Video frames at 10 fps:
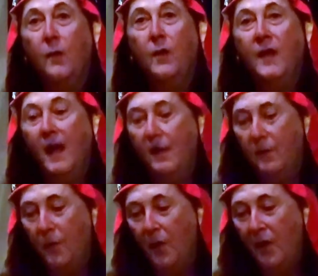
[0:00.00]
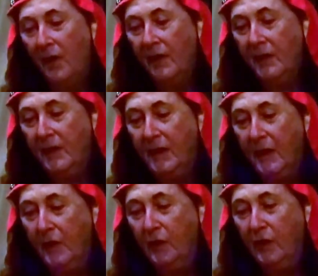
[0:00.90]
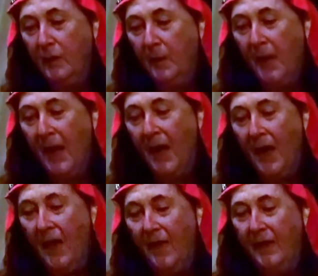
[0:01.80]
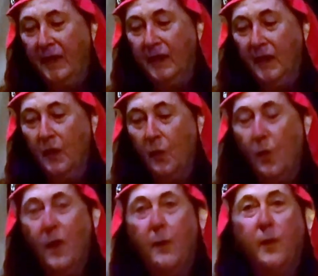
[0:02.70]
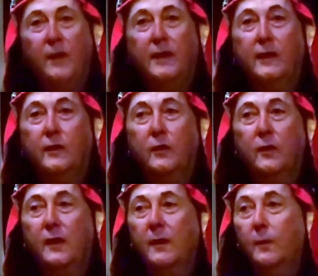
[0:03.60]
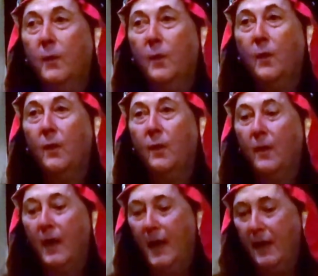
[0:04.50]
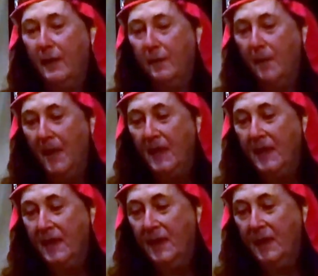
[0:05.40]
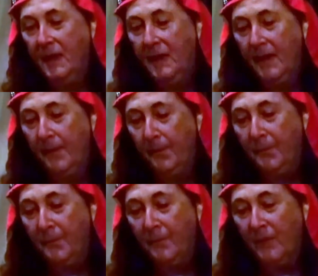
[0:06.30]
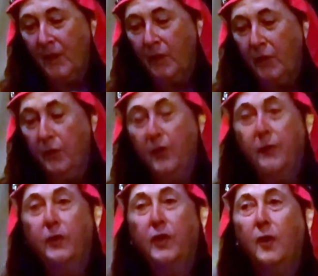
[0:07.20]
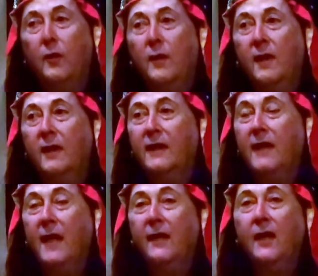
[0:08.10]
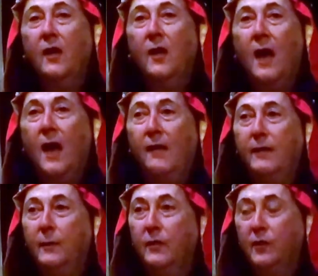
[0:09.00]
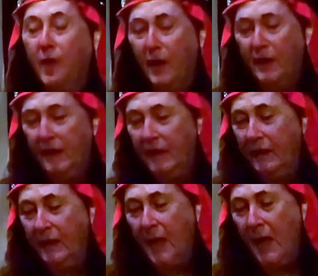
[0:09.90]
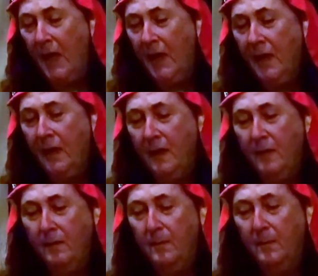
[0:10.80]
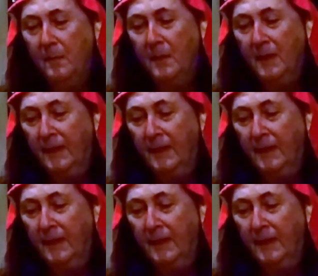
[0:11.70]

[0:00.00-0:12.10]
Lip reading: We have walked these ancient paths where once stood the poor and mighty. You have shown us that their lives were just the same.